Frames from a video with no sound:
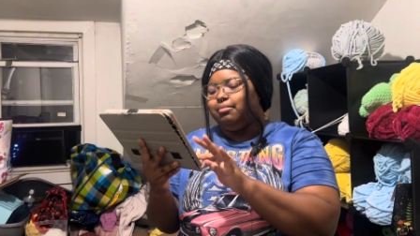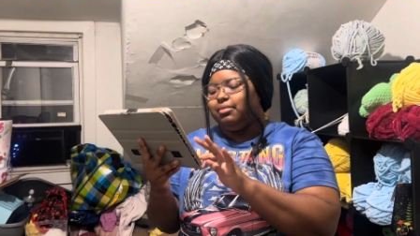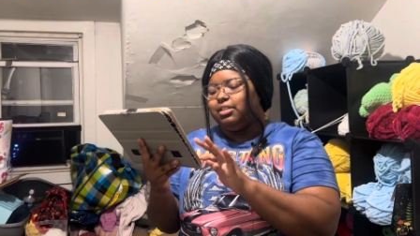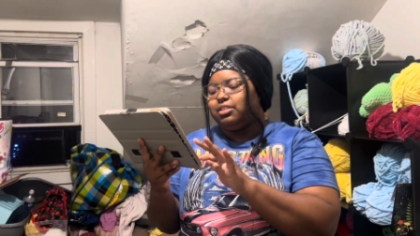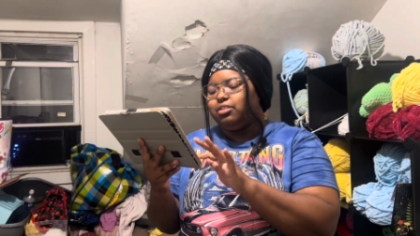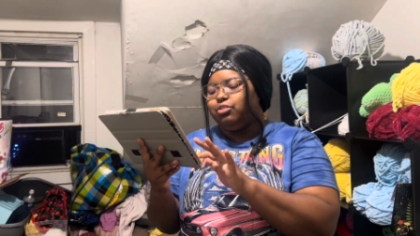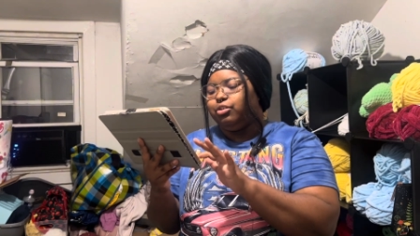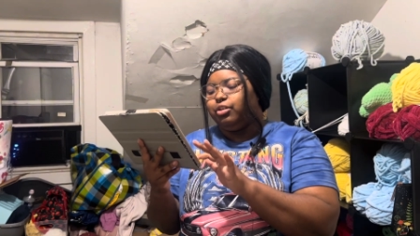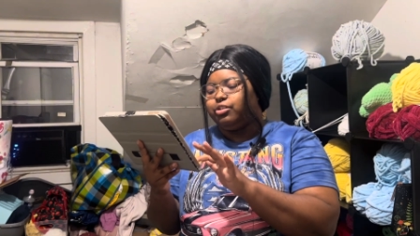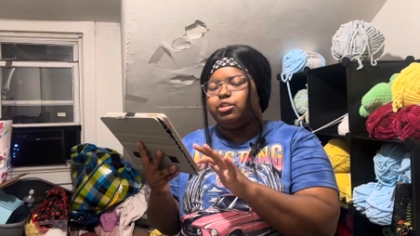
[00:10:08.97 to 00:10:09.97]
This little
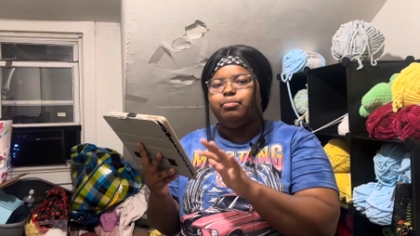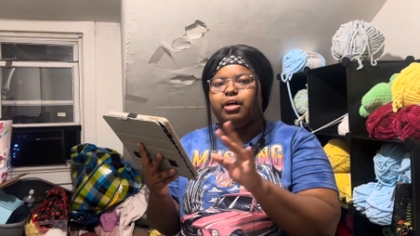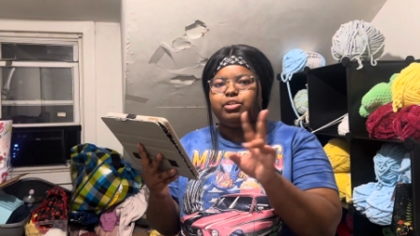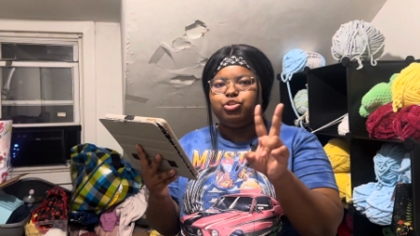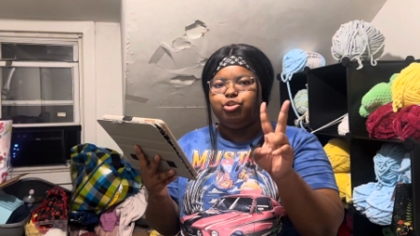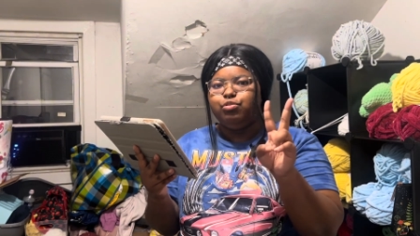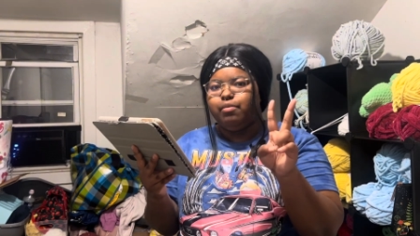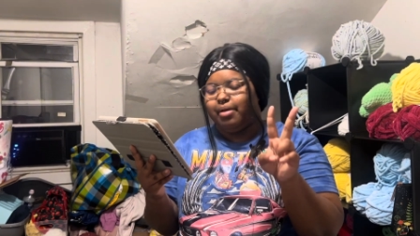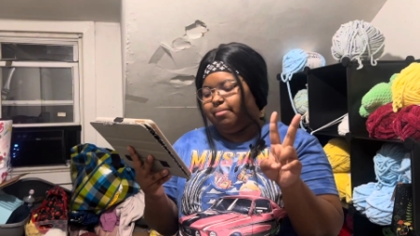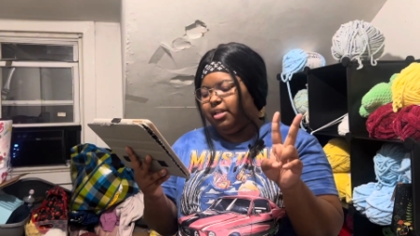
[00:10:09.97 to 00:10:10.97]
girl, she bought two of
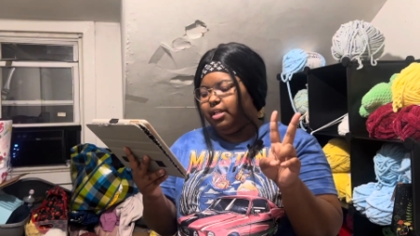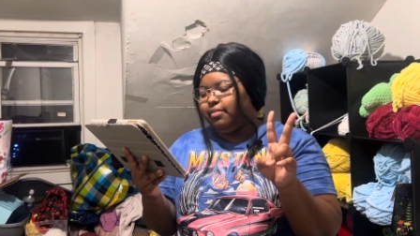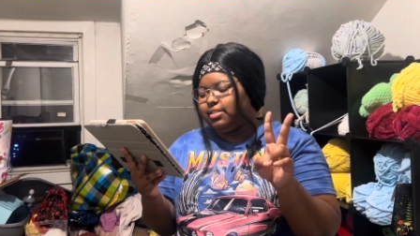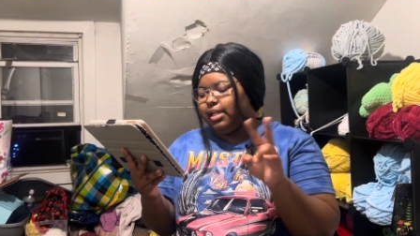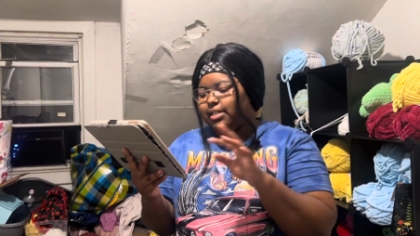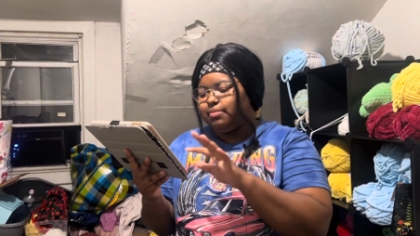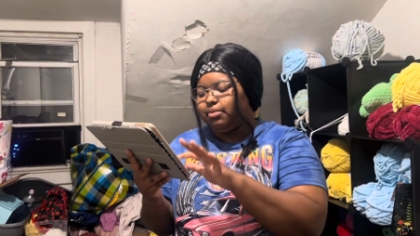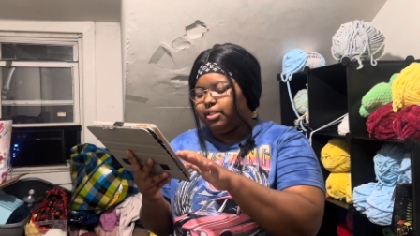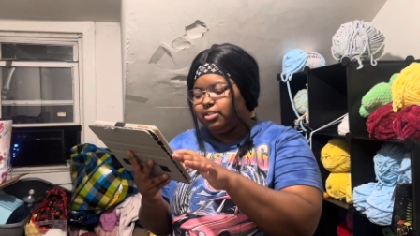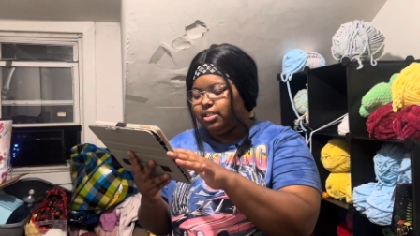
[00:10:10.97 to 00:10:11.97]
my medium-sized
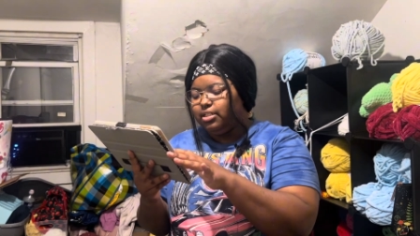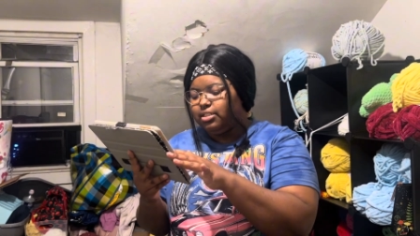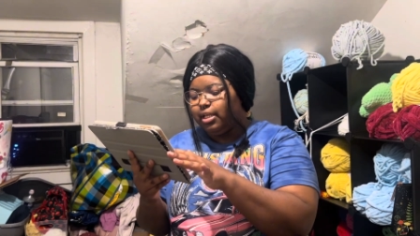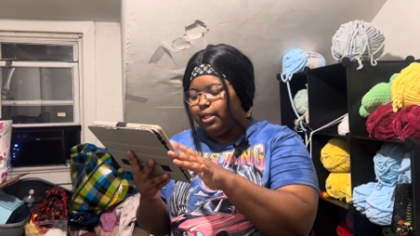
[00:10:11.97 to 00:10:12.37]
plushies.